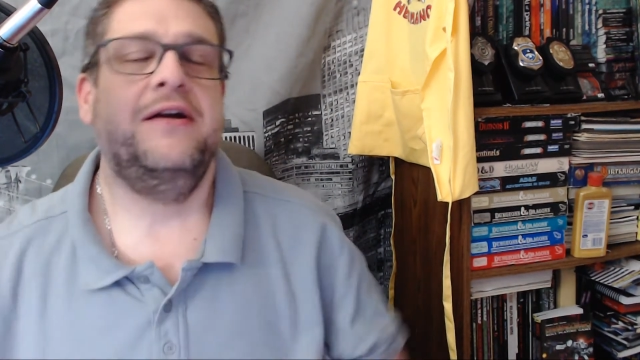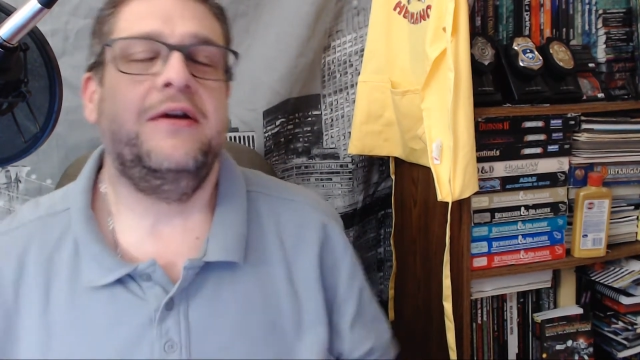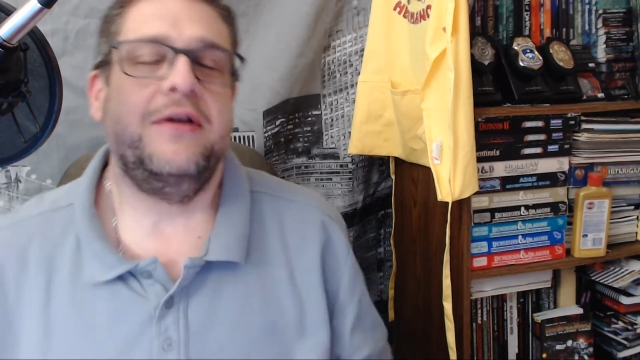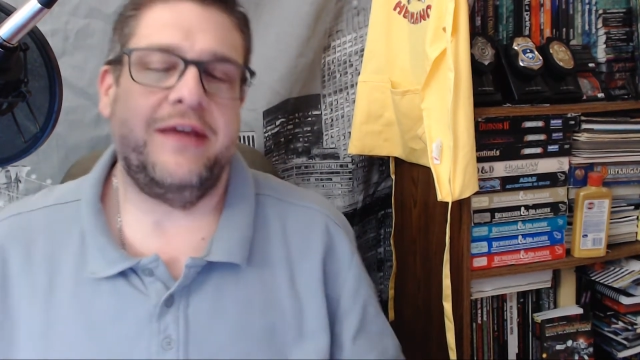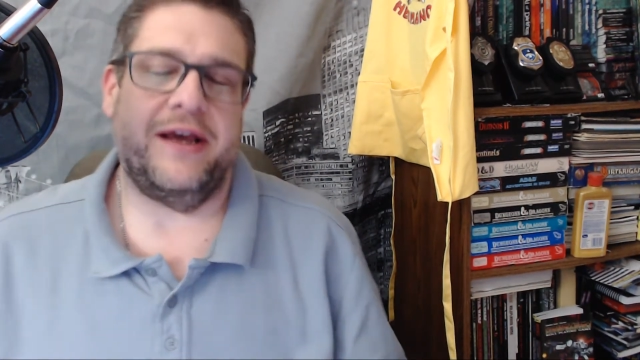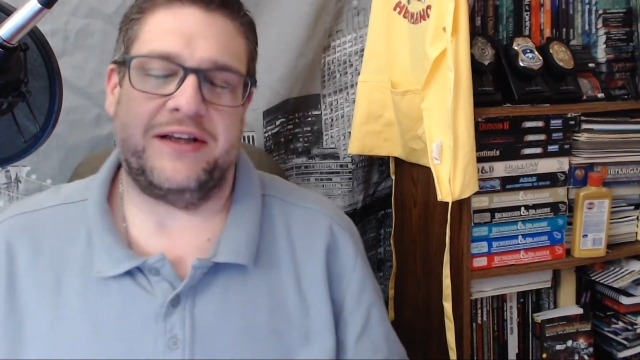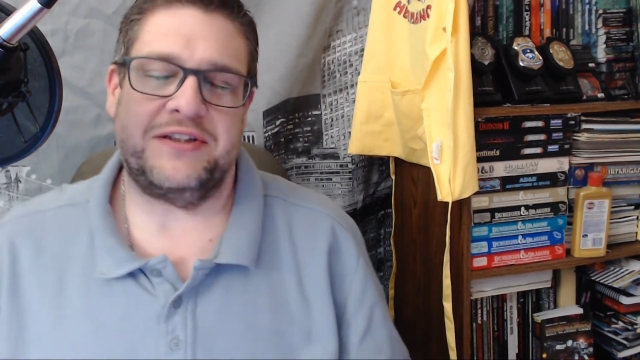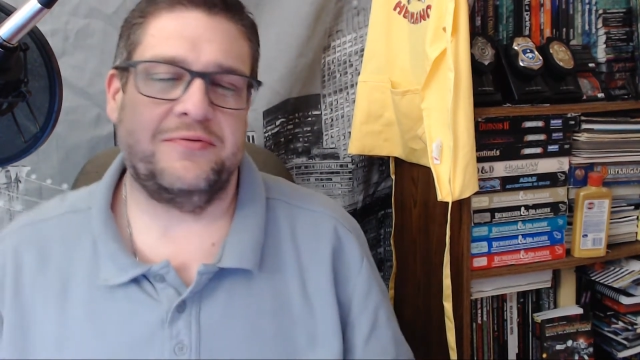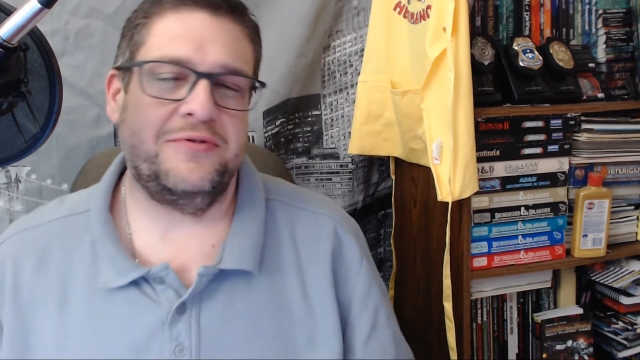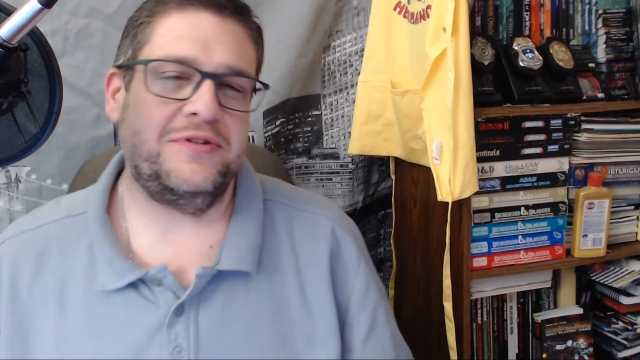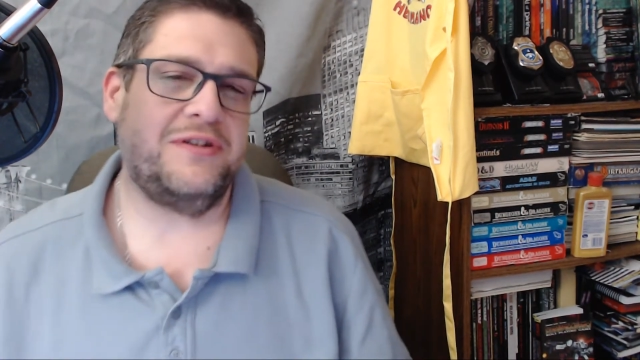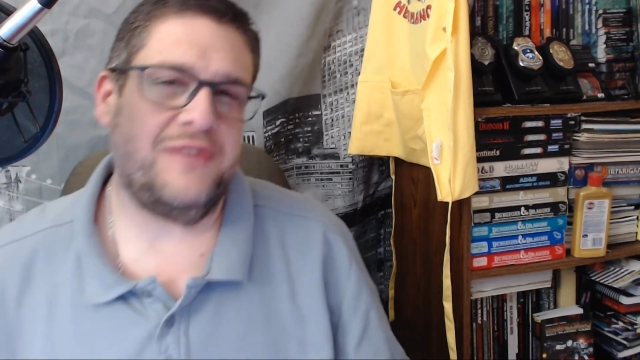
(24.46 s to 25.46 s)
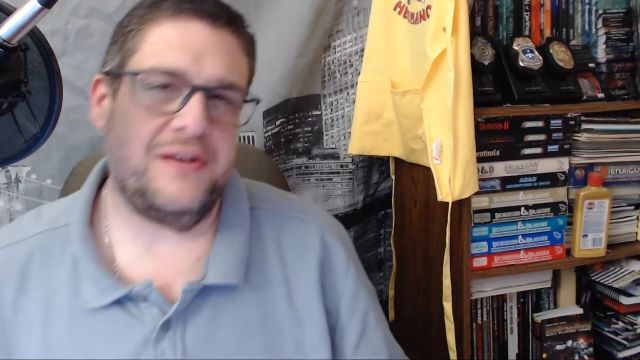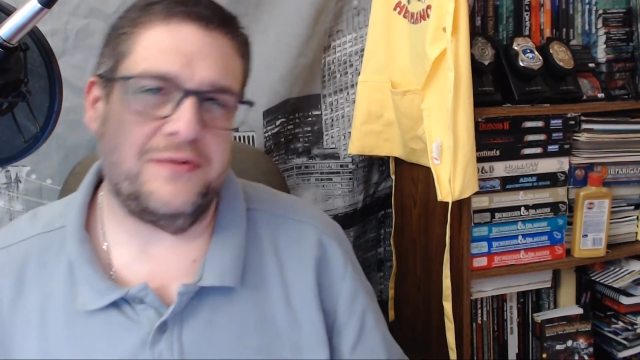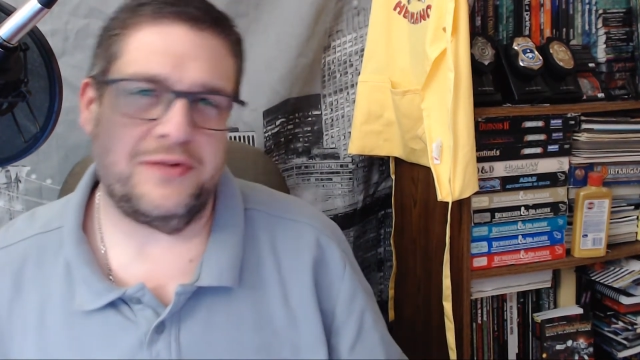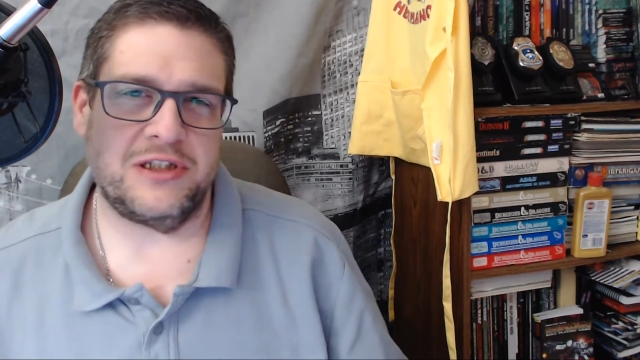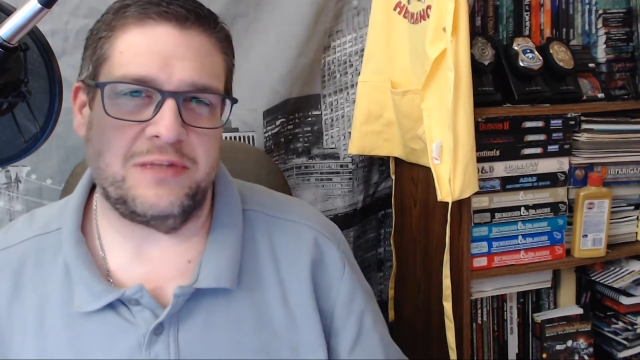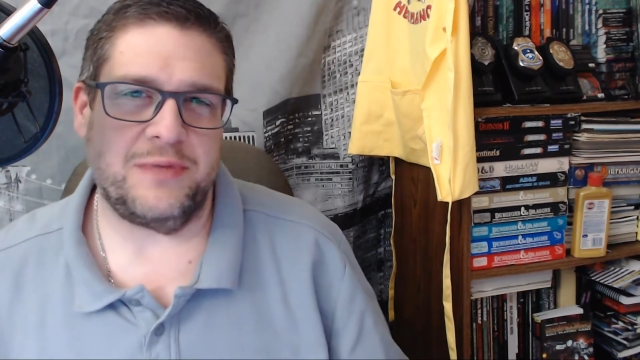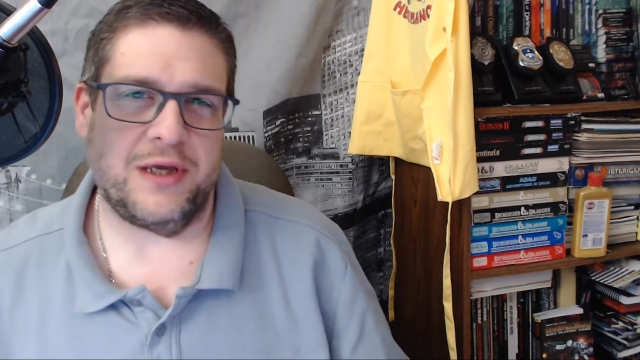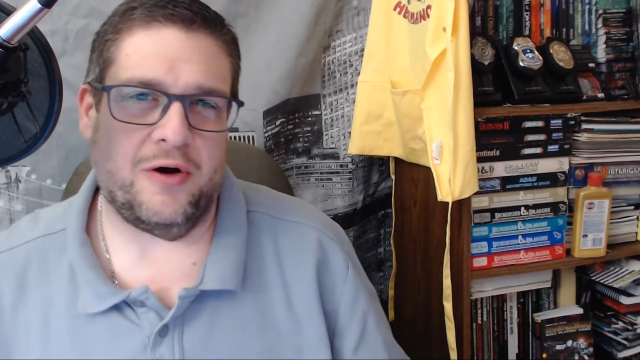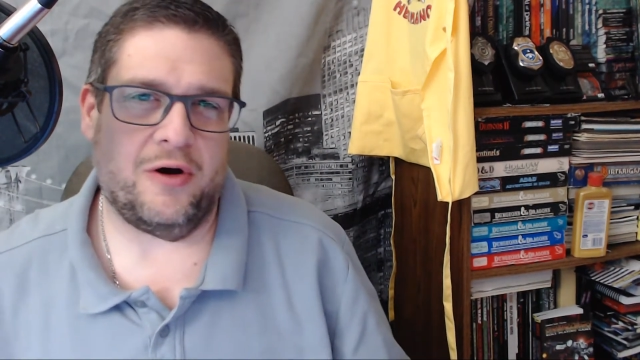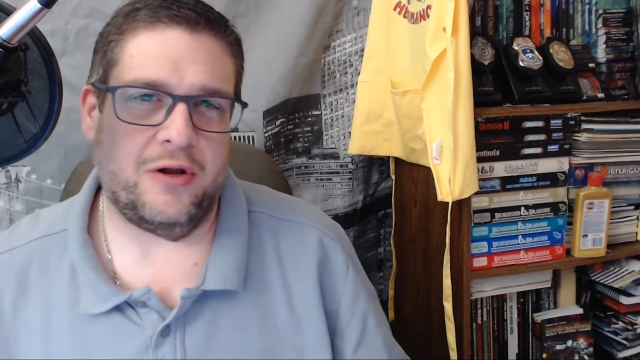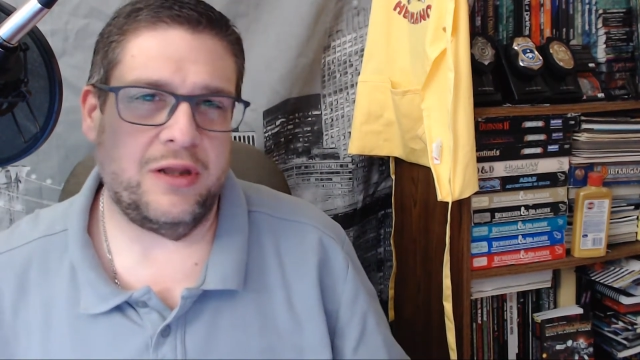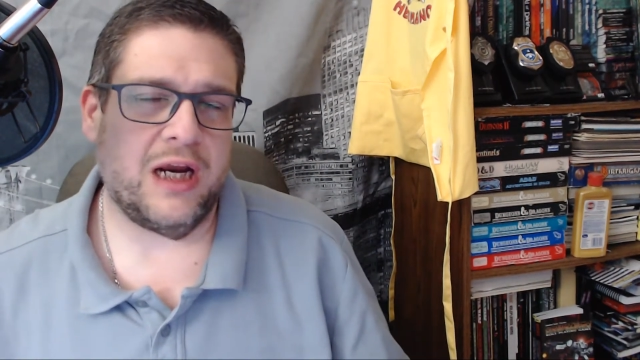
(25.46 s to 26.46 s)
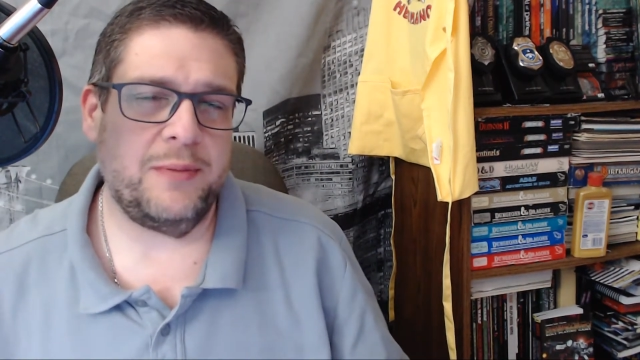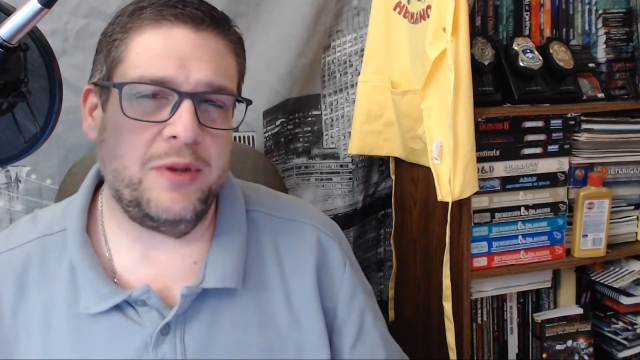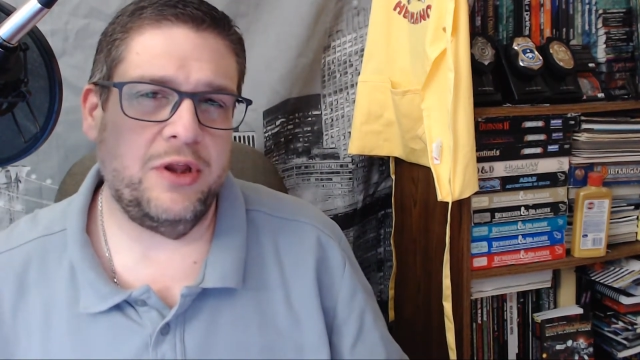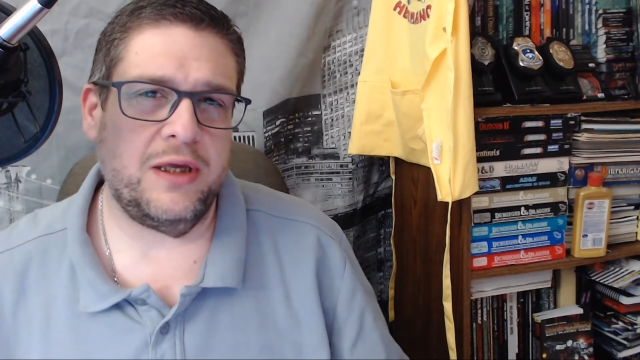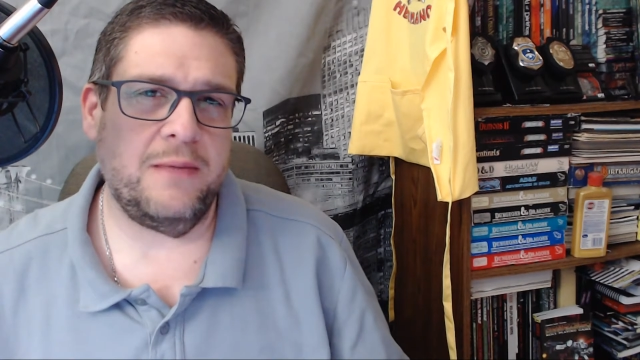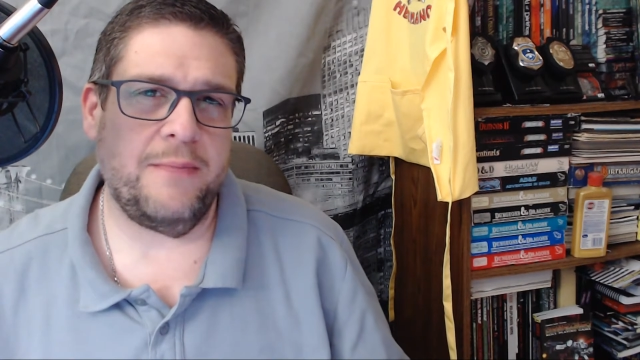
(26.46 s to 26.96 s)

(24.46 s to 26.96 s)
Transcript: Yes, The Roots of Evil this will be called. I'm going to be looking